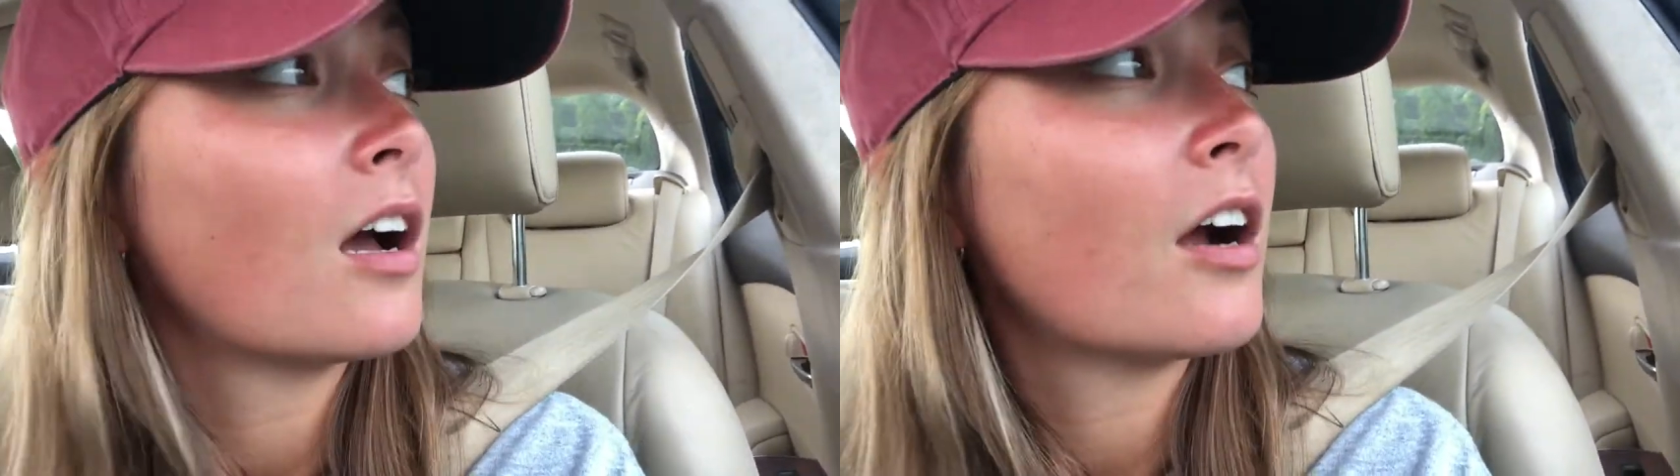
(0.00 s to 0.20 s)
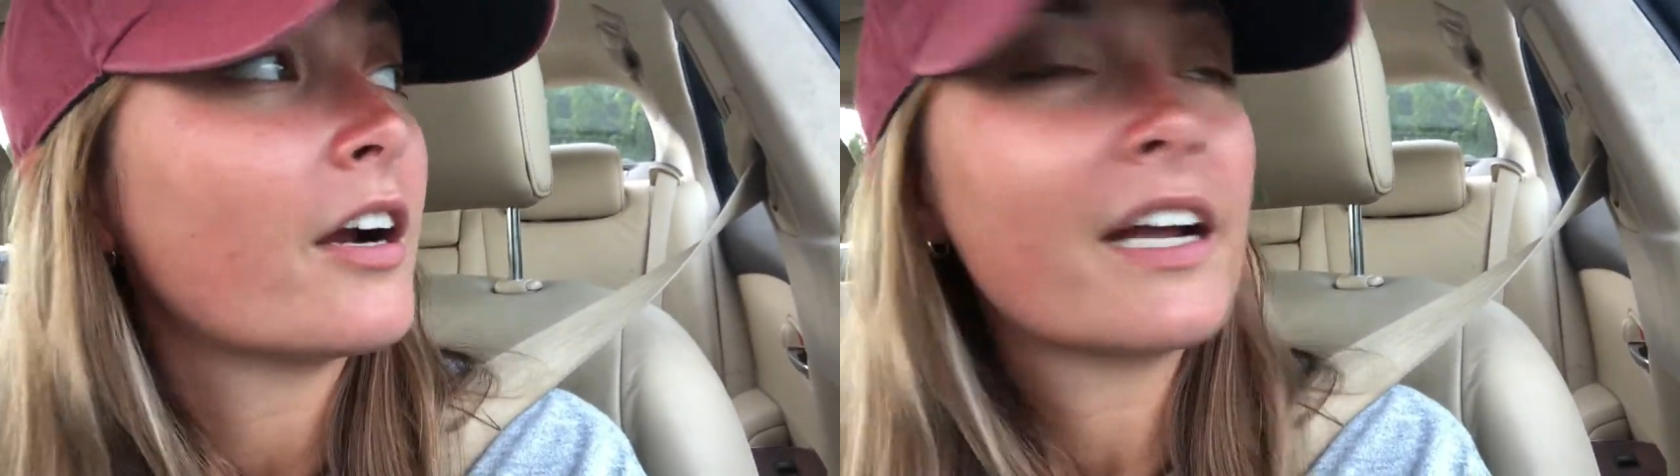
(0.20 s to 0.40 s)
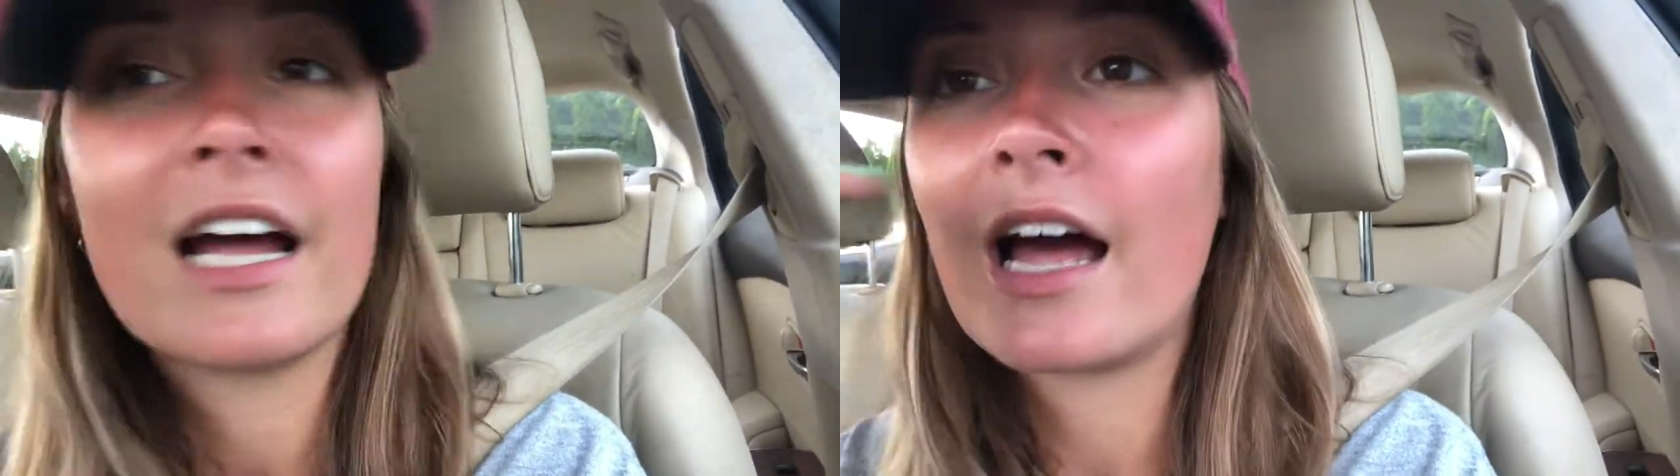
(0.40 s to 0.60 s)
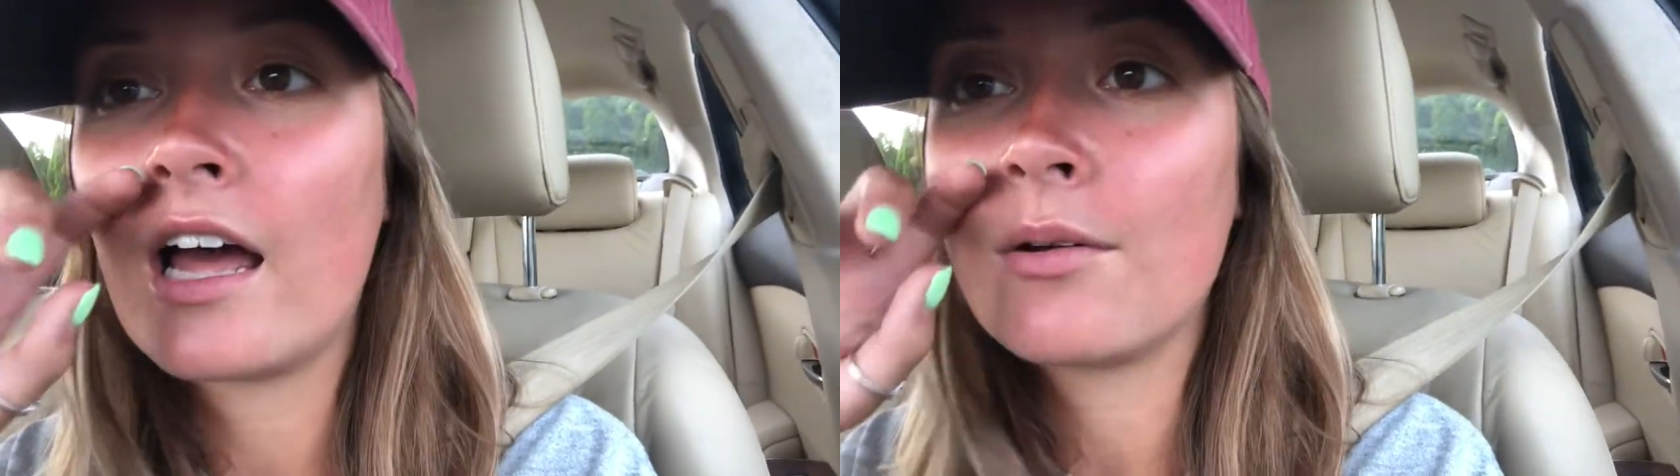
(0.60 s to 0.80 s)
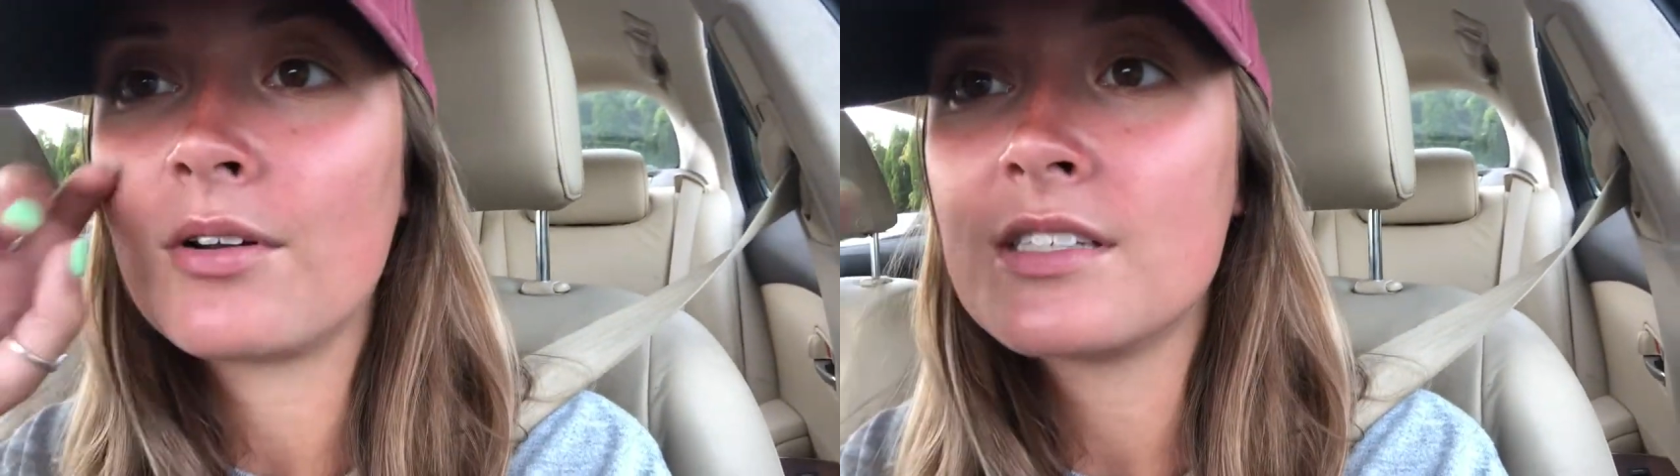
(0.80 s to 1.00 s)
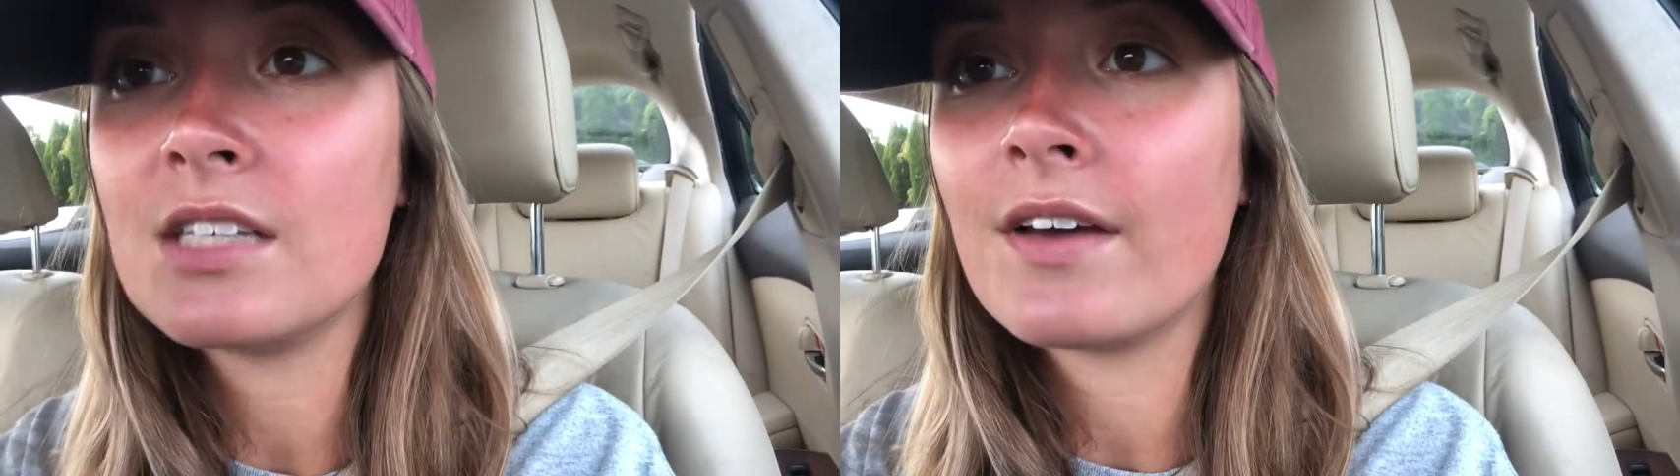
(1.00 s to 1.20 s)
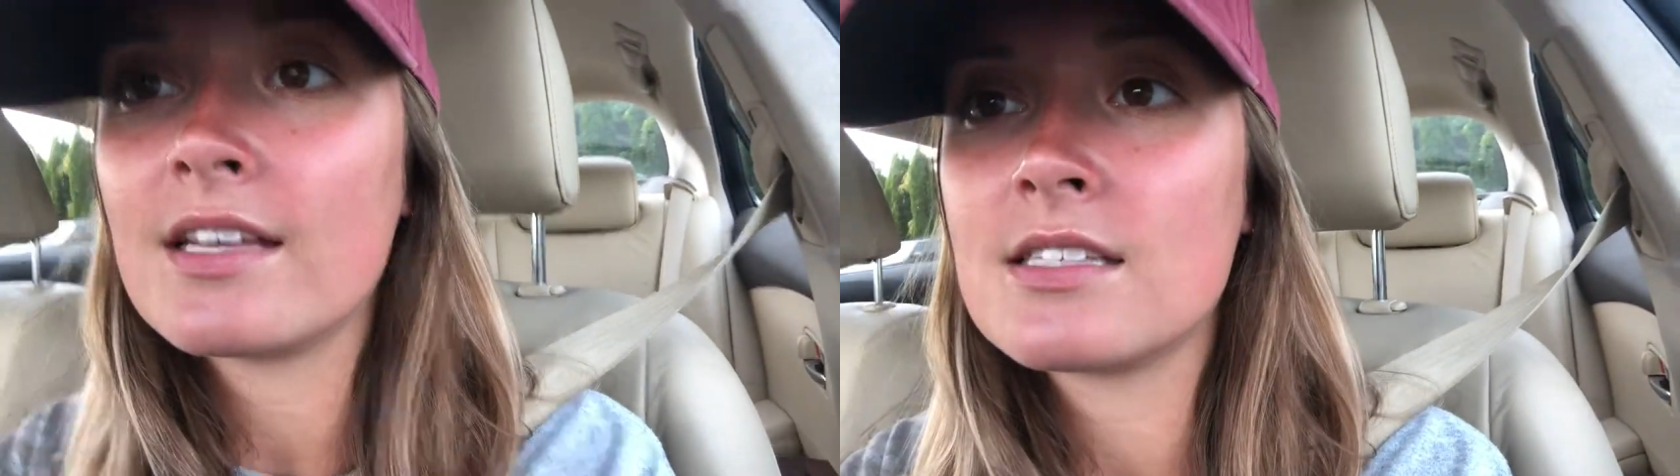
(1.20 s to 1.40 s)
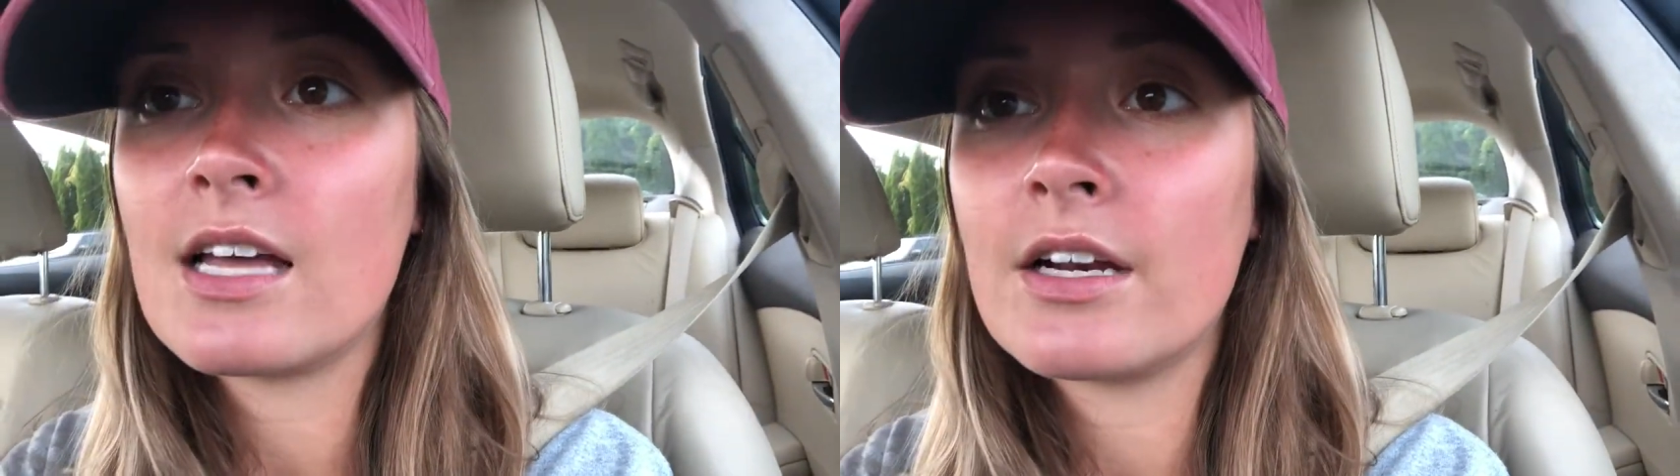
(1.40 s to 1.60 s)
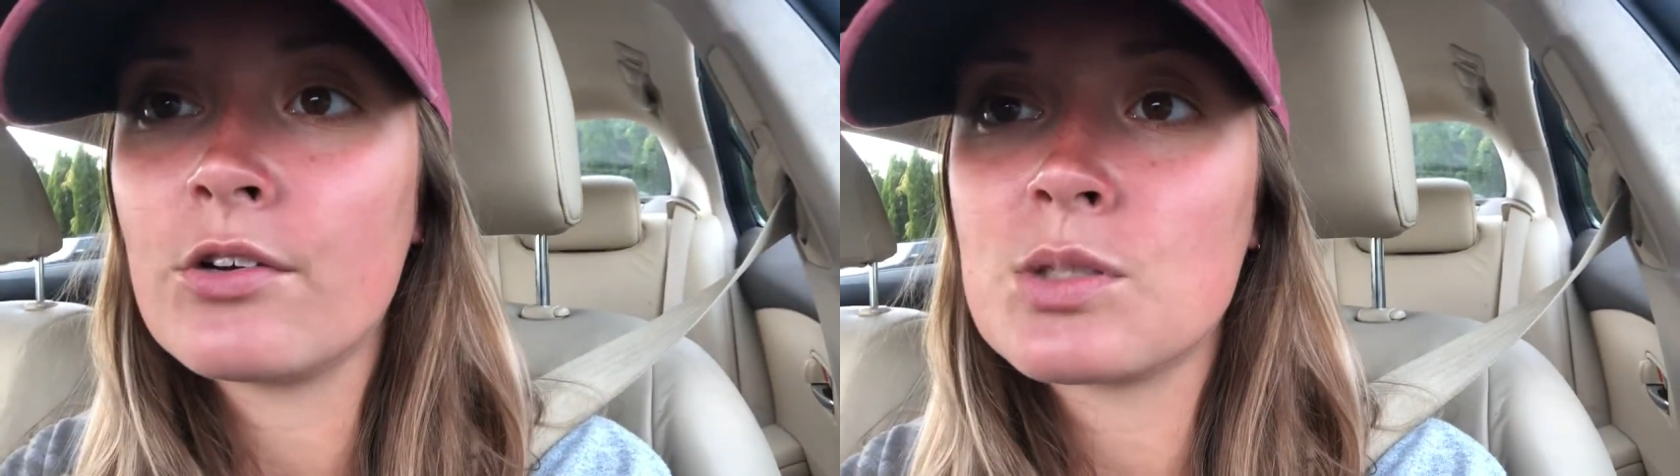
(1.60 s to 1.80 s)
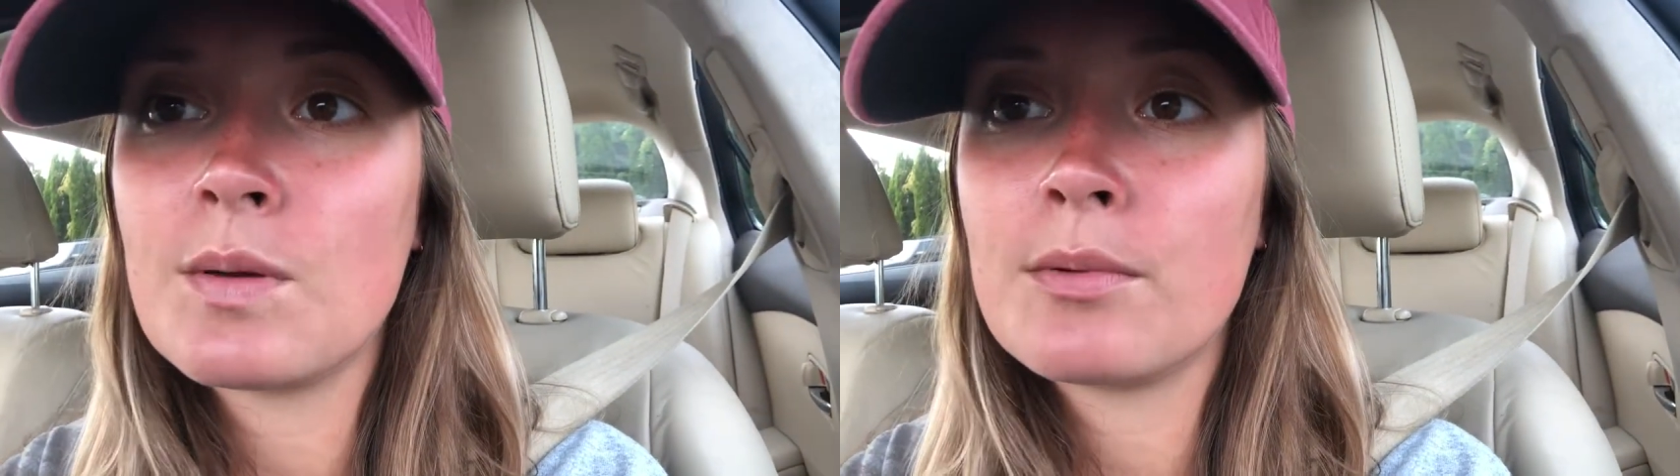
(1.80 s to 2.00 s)
All right, I'm going to C V S.
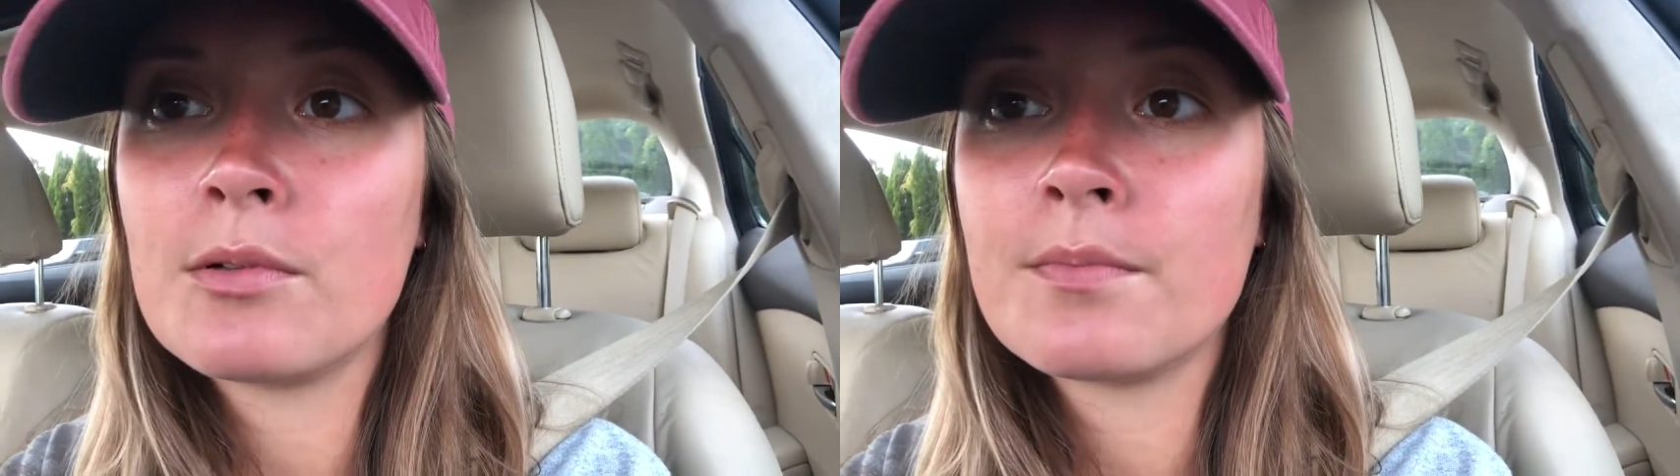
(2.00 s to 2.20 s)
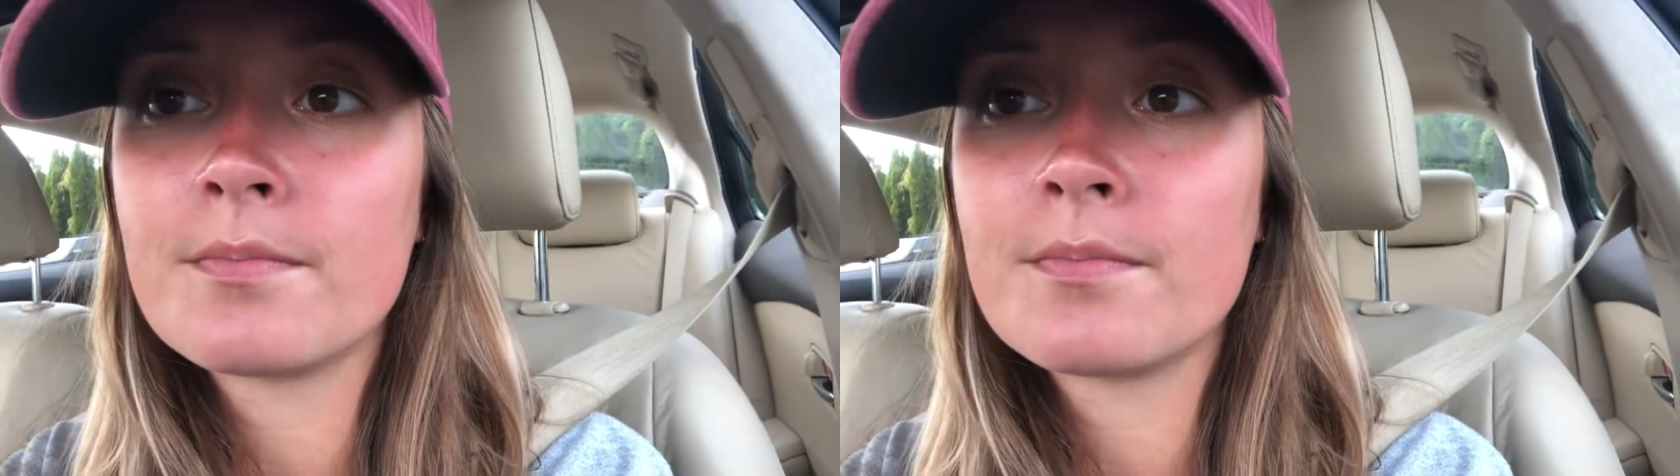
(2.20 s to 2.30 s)
Adios, people.